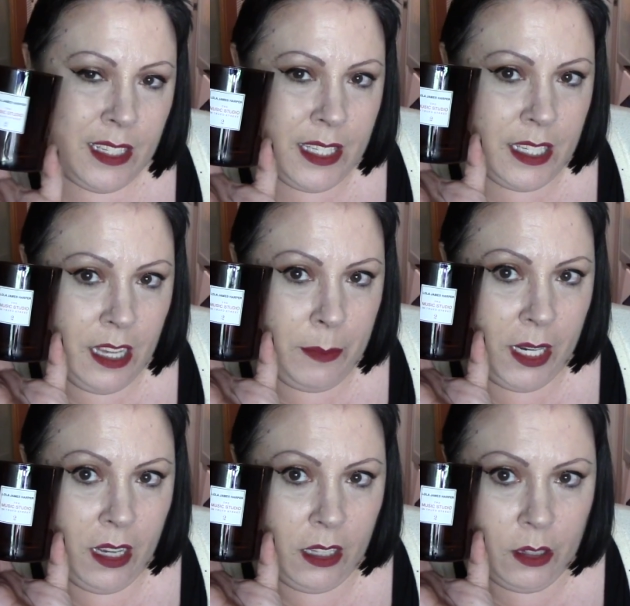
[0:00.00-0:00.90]
This is a company
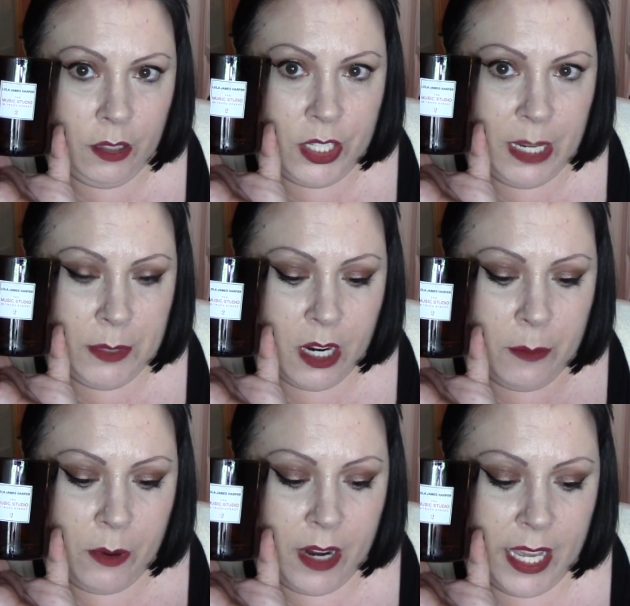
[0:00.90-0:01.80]
called Lola James
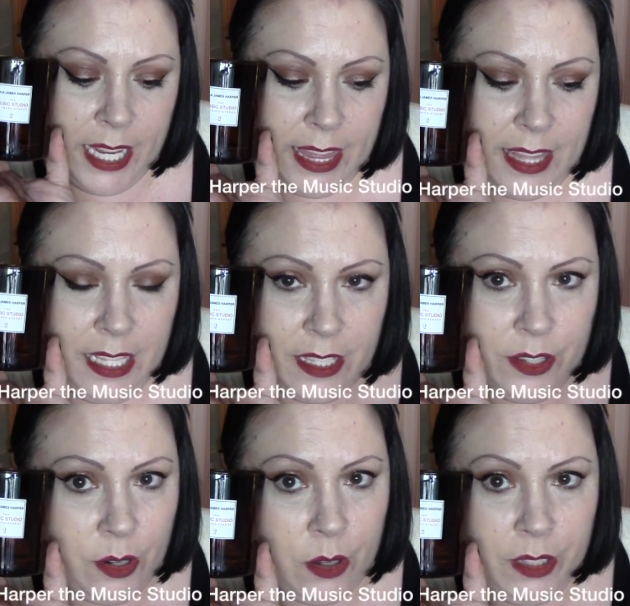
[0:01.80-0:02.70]
Harper, and I think that
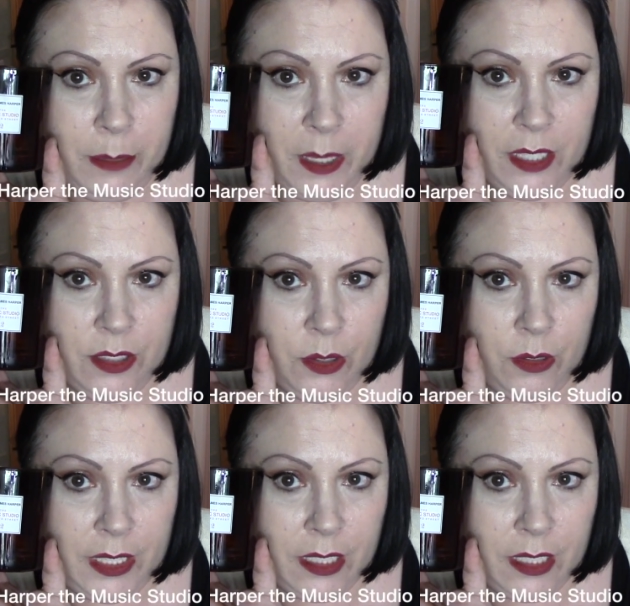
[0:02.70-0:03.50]
they're only being sold at